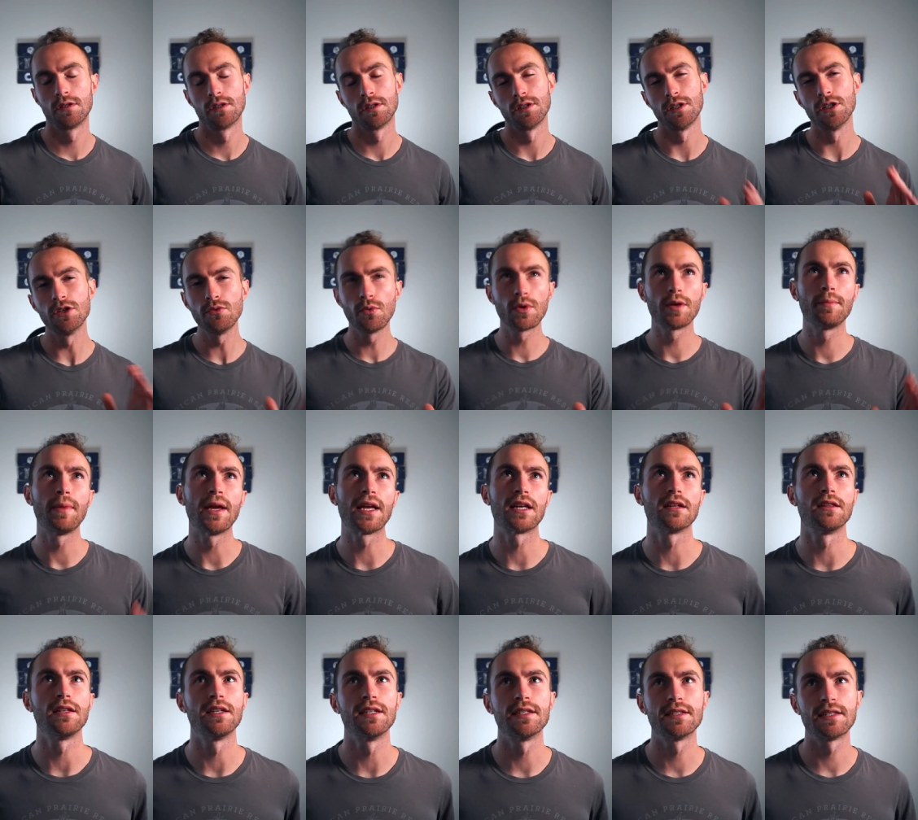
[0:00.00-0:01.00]
You want to make
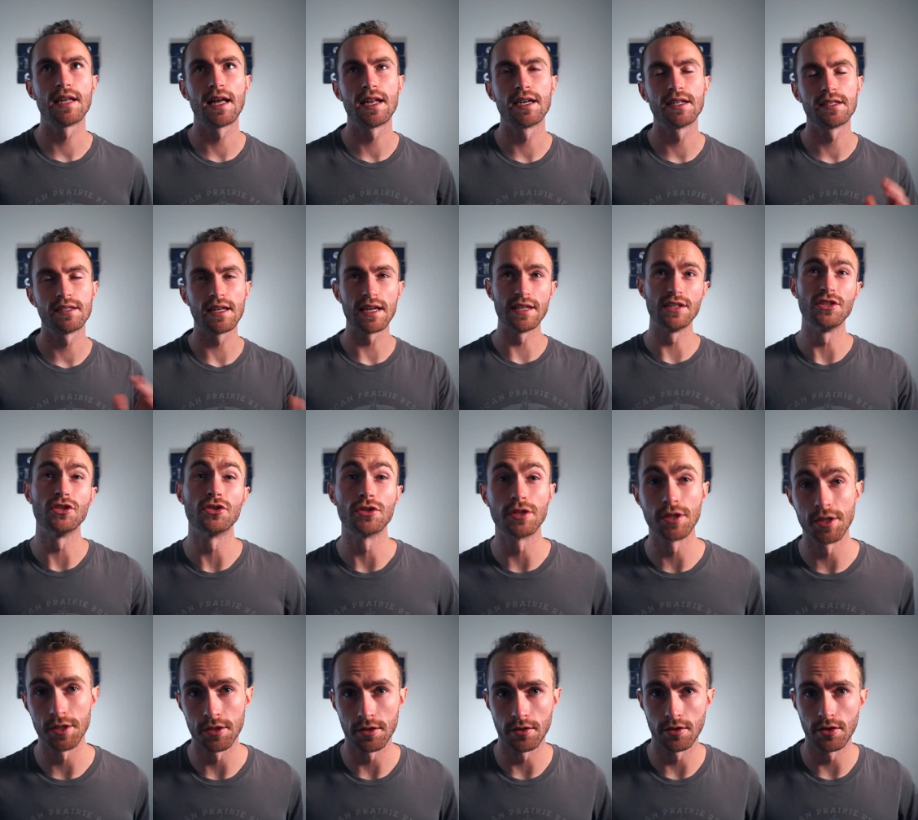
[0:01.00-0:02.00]
elite status and you're
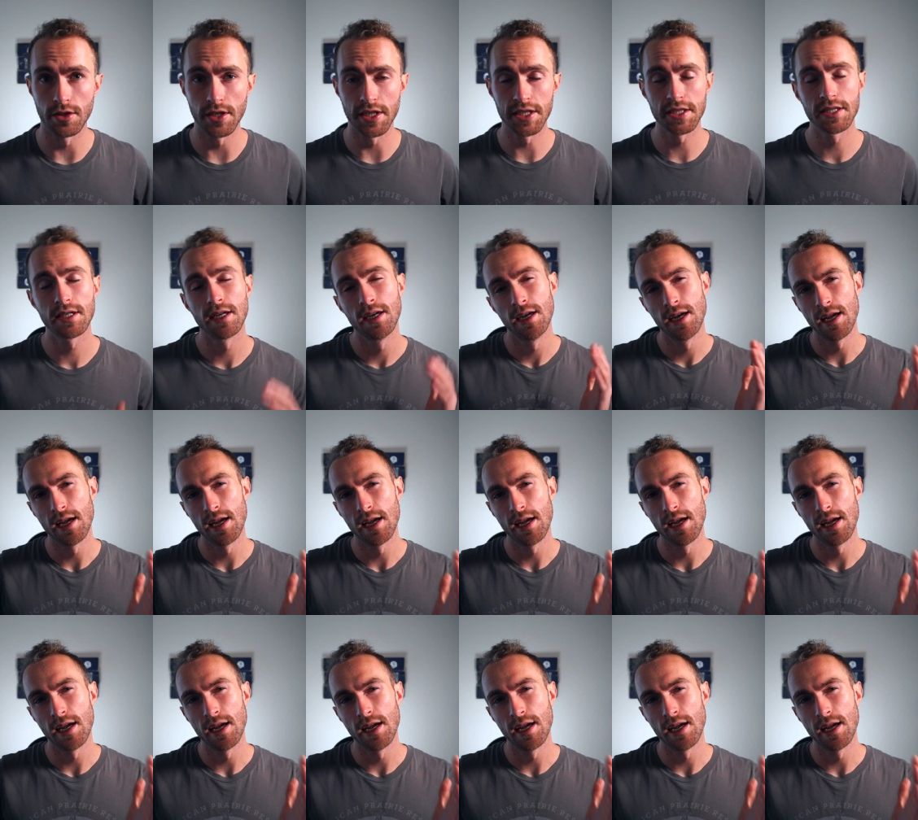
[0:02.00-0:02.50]
going to earn it.